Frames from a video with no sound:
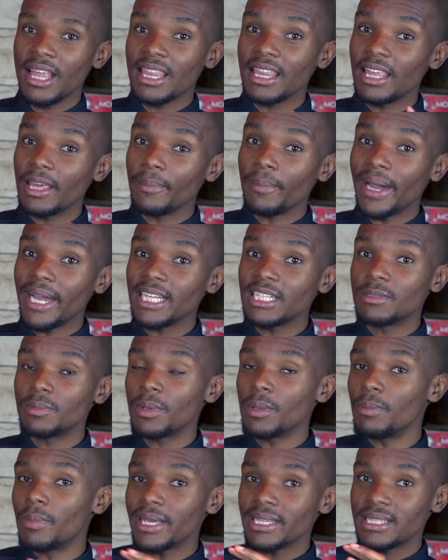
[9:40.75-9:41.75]
they might
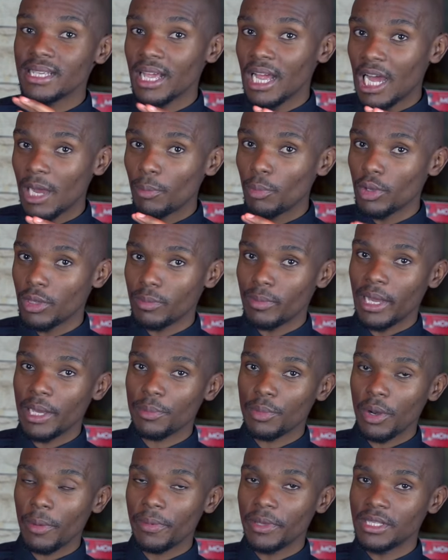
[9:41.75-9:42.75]
be messing up with my
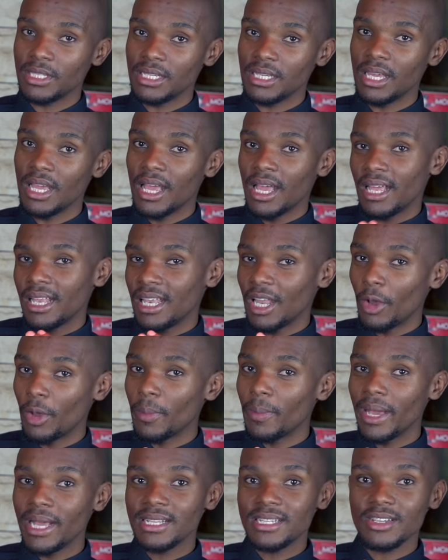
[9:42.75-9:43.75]
property. Now
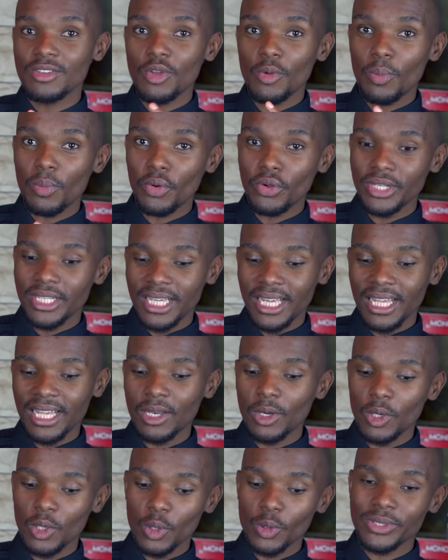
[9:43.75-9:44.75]
imagine you put
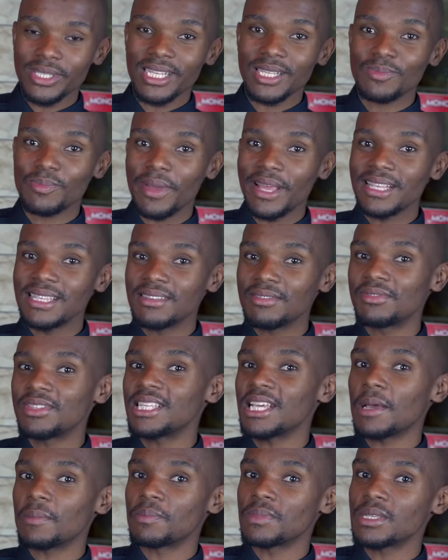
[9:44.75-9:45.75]
in those expensive
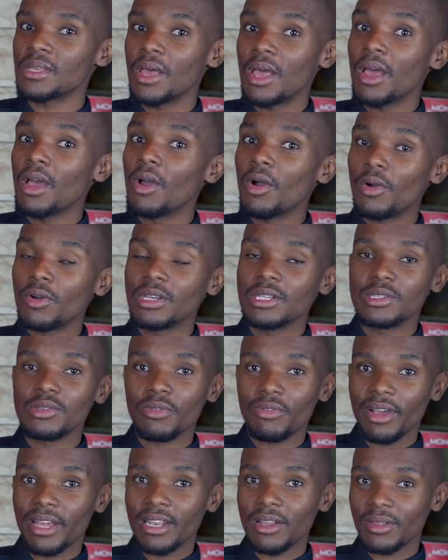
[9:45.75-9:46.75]
taps only to
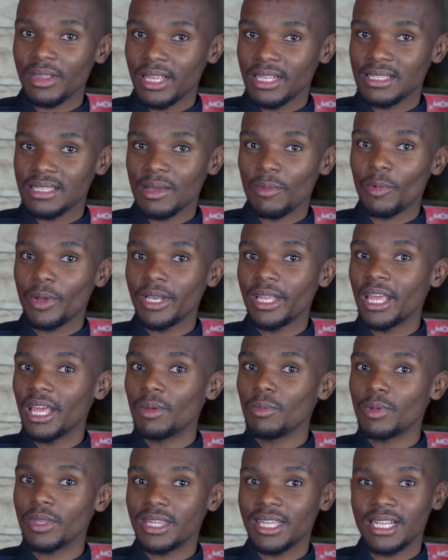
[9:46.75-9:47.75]
find out that someone
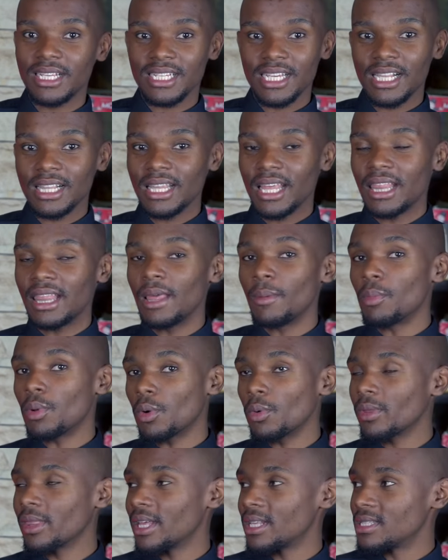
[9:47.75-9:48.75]
came with their child and they
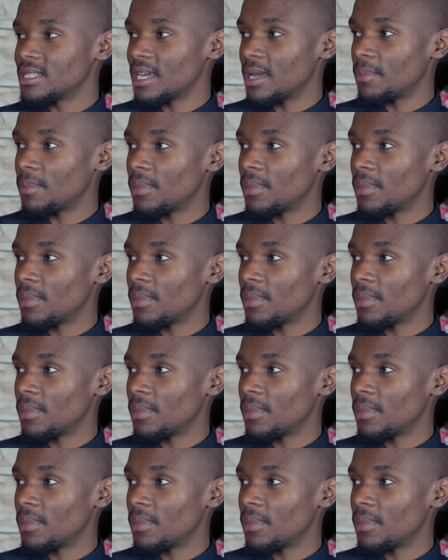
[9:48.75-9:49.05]
broke that tap.